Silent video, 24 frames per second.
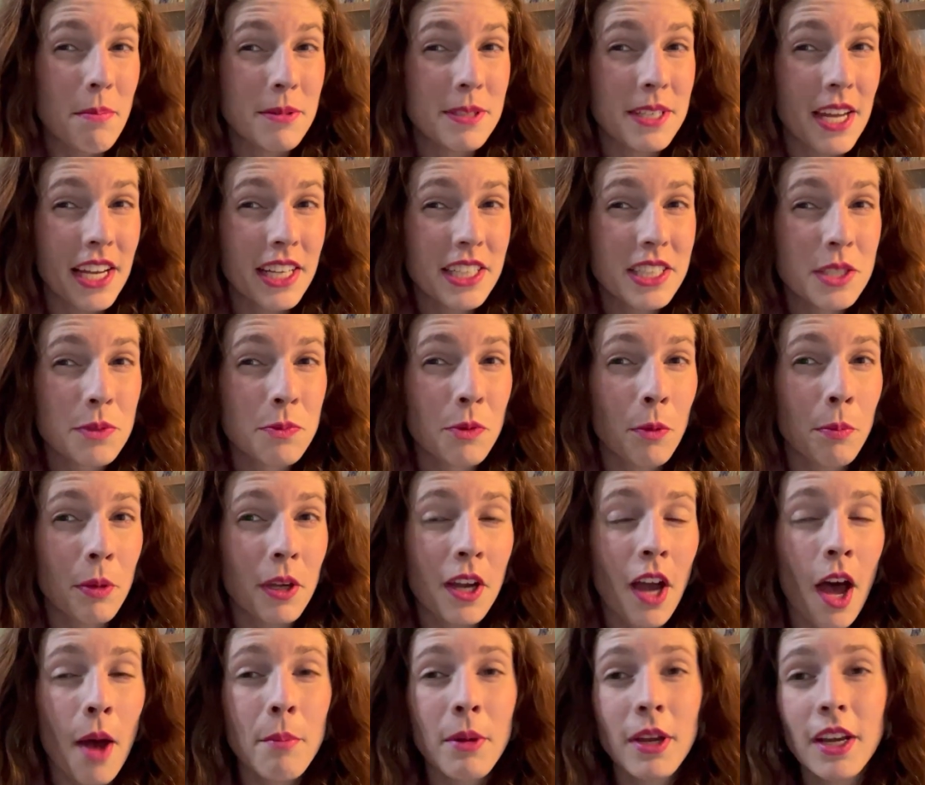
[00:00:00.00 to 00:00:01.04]
updates will
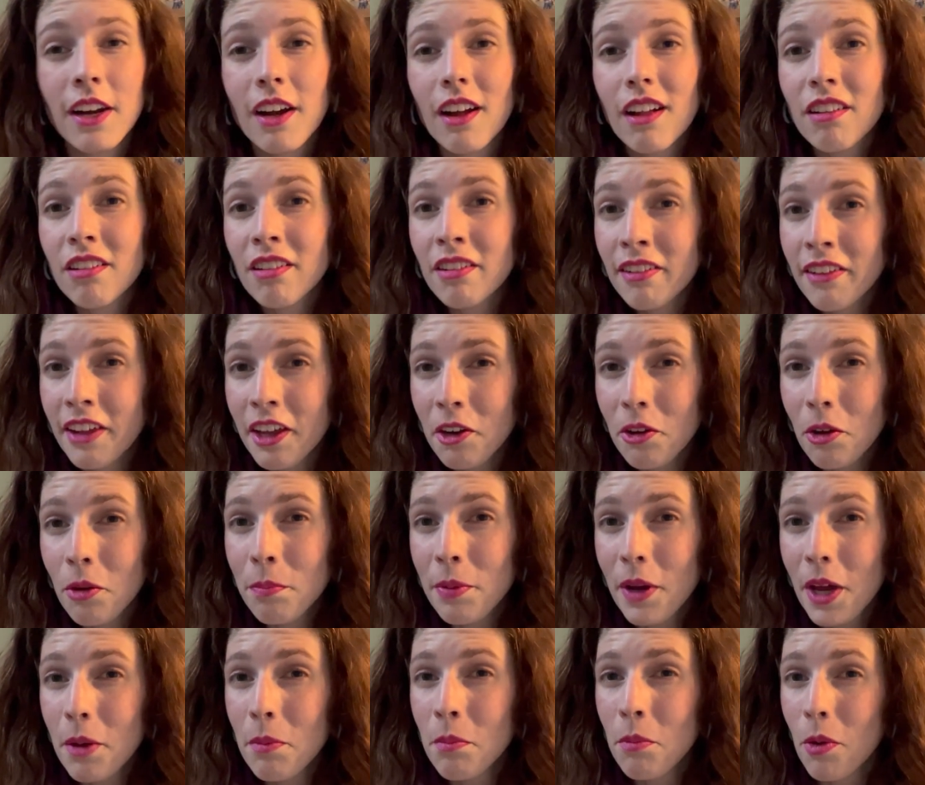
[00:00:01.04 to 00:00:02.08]
be coming a
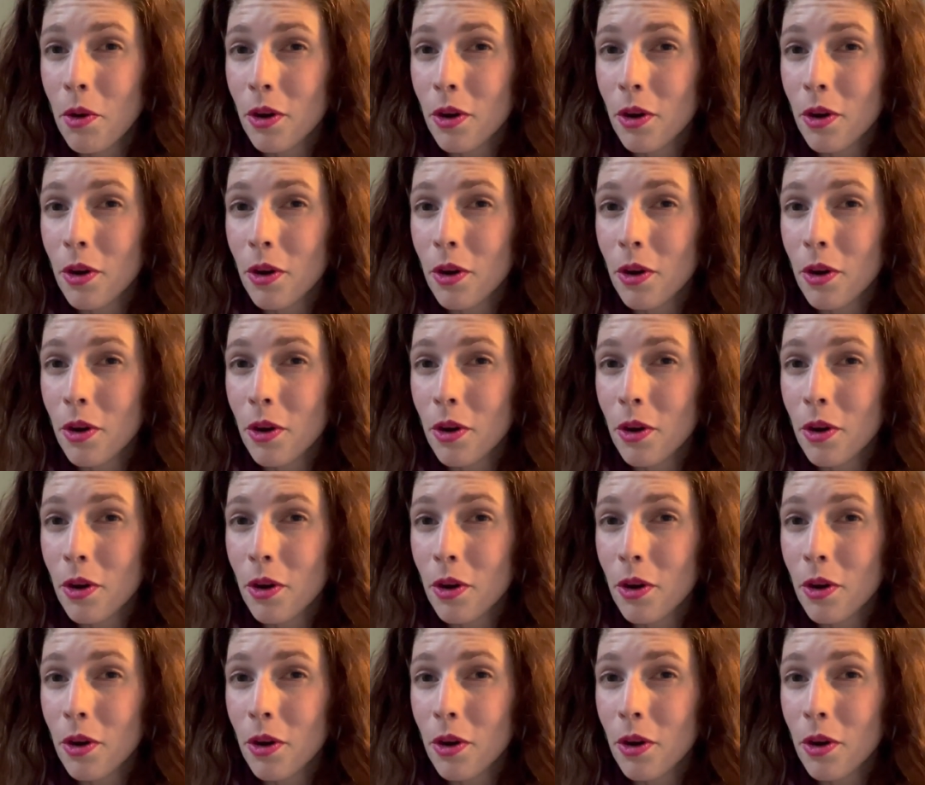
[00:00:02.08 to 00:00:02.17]
little bit